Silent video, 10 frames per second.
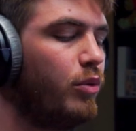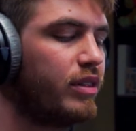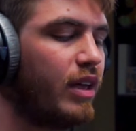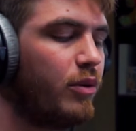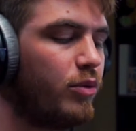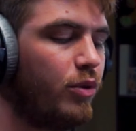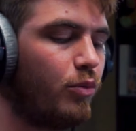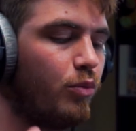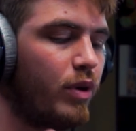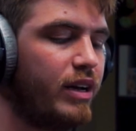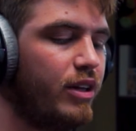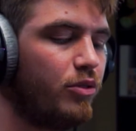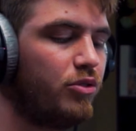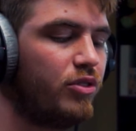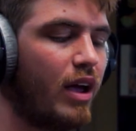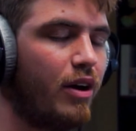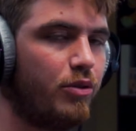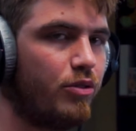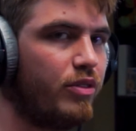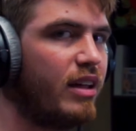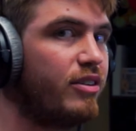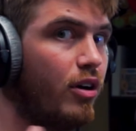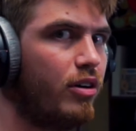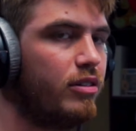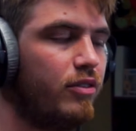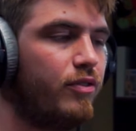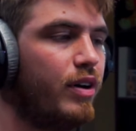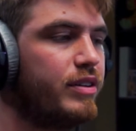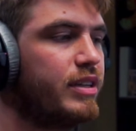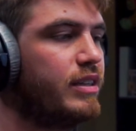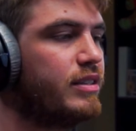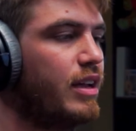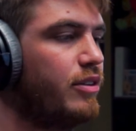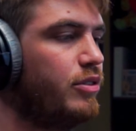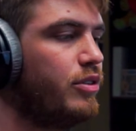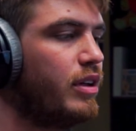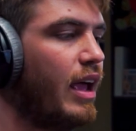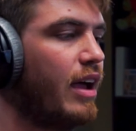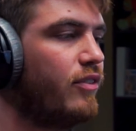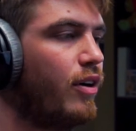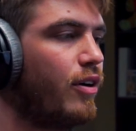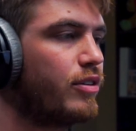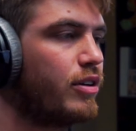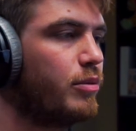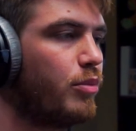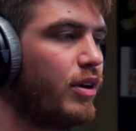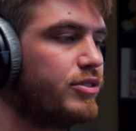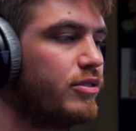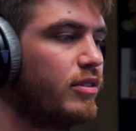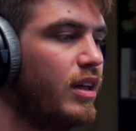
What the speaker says: want that real radio sound or that Don Lafontaine sound, you can have a hard compressor